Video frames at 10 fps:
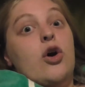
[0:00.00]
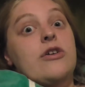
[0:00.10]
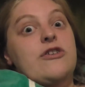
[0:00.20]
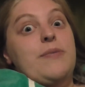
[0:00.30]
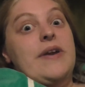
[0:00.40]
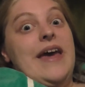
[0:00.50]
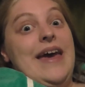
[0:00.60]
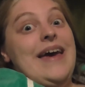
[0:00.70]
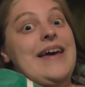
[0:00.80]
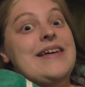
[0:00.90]
could have been
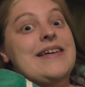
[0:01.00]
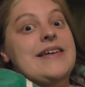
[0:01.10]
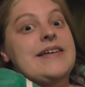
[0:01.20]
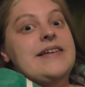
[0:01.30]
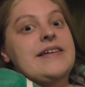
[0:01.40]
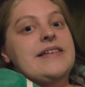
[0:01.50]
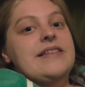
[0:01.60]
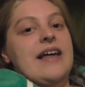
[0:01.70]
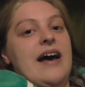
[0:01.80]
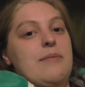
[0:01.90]
it,
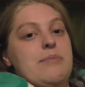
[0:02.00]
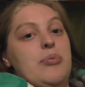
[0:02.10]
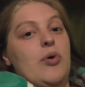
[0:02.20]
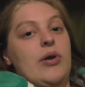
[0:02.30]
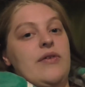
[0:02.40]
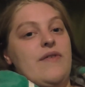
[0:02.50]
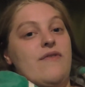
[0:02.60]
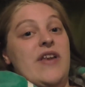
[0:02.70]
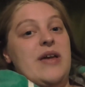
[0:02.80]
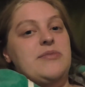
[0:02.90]
that ball of
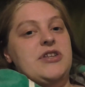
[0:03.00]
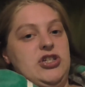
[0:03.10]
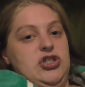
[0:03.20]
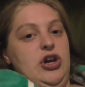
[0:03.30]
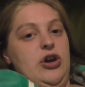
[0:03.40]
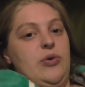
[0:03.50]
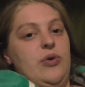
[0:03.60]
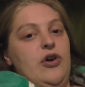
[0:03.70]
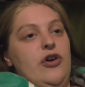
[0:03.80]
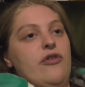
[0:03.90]
inflamed tissue
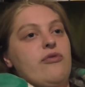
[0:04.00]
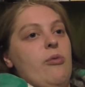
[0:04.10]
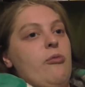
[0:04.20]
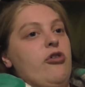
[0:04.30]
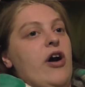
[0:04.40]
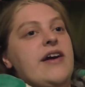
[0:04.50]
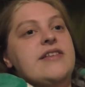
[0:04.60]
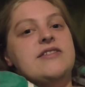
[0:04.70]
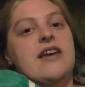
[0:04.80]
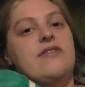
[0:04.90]
from right
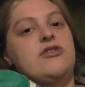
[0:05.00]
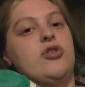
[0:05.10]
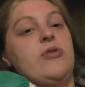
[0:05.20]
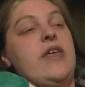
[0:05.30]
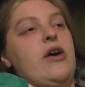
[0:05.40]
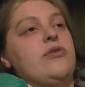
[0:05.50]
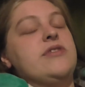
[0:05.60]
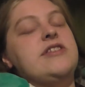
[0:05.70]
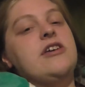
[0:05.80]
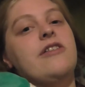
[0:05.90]
inside the joint, they
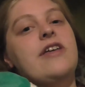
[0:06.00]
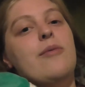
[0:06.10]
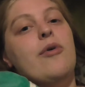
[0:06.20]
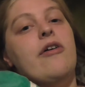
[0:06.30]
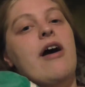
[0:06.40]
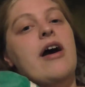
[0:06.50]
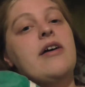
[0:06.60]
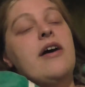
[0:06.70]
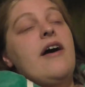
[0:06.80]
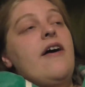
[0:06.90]
couldn't see it on the
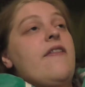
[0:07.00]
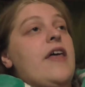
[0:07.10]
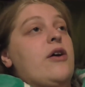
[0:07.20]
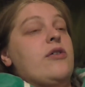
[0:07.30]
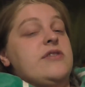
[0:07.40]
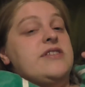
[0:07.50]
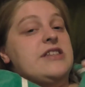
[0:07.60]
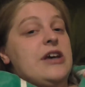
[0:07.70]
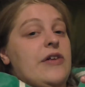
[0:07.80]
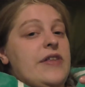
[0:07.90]
MRI, they couldn't
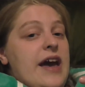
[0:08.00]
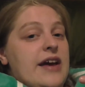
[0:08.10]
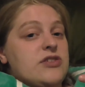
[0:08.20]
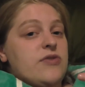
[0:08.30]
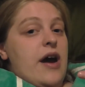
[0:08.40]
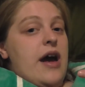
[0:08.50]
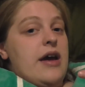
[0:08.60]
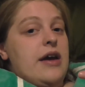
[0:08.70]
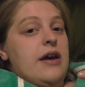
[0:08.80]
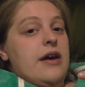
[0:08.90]
see it on the
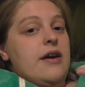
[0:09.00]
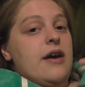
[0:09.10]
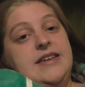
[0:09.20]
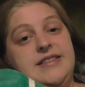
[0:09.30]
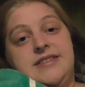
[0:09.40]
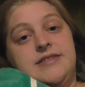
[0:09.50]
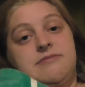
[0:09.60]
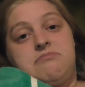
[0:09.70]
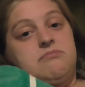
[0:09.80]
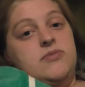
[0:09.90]
X-ray.
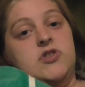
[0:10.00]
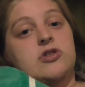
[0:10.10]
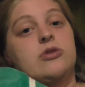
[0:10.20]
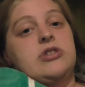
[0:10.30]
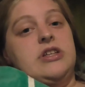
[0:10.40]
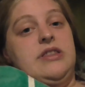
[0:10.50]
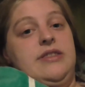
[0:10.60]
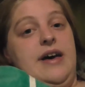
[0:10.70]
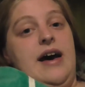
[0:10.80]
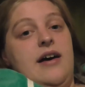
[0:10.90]
He's sorted
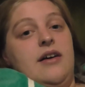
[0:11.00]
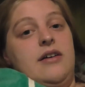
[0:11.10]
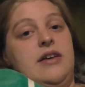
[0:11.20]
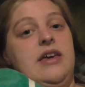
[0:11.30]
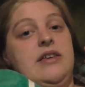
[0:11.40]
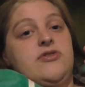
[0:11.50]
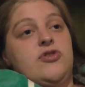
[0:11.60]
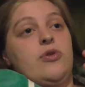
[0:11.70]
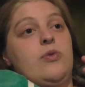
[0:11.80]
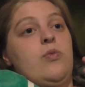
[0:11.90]
that. He's
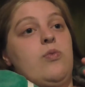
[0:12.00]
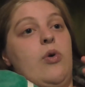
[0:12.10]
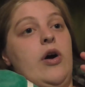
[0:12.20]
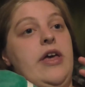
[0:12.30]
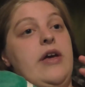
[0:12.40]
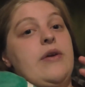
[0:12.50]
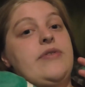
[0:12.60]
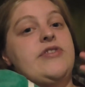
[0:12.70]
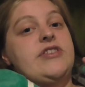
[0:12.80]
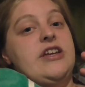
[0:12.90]
done what he
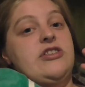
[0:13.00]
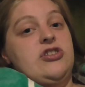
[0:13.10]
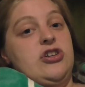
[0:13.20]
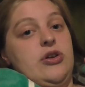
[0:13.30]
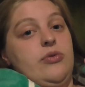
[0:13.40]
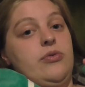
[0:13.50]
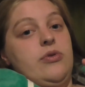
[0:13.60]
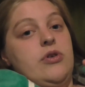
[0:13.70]
could see to do.